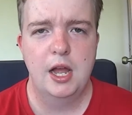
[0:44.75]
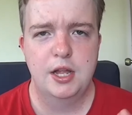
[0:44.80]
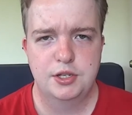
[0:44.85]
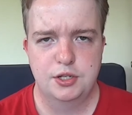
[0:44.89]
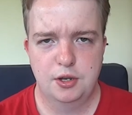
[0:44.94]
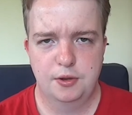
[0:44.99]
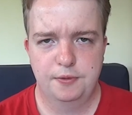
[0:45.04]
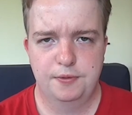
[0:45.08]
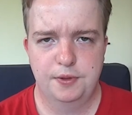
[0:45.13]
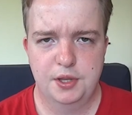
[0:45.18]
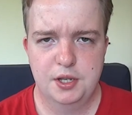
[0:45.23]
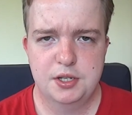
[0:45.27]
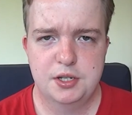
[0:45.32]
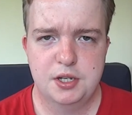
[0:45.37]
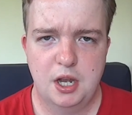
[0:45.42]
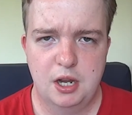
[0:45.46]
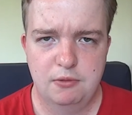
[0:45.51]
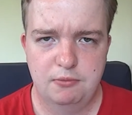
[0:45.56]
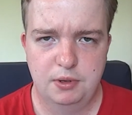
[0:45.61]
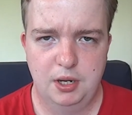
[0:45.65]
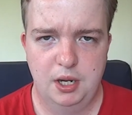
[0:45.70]
And so for this,
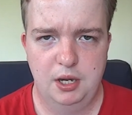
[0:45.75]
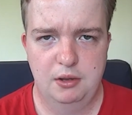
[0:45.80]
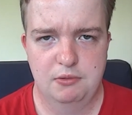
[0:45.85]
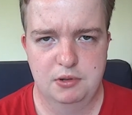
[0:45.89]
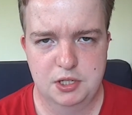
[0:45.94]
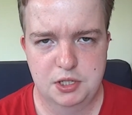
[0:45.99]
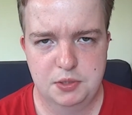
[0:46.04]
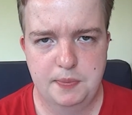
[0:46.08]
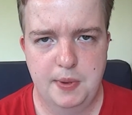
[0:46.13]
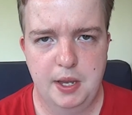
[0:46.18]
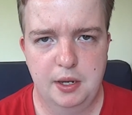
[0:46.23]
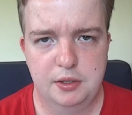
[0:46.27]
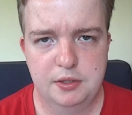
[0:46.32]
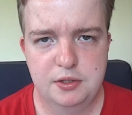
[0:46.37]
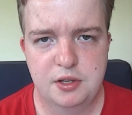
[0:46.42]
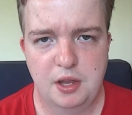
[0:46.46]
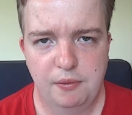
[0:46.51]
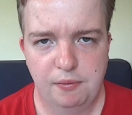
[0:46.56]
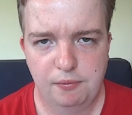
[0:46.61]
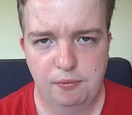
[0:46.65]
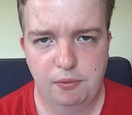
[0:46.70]
I really respect
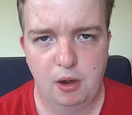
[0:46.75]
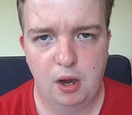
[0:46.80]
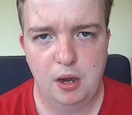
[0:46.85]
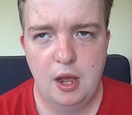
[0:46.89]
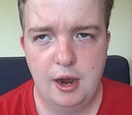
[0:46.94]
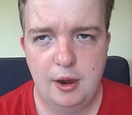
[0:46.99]
Stephen Fry.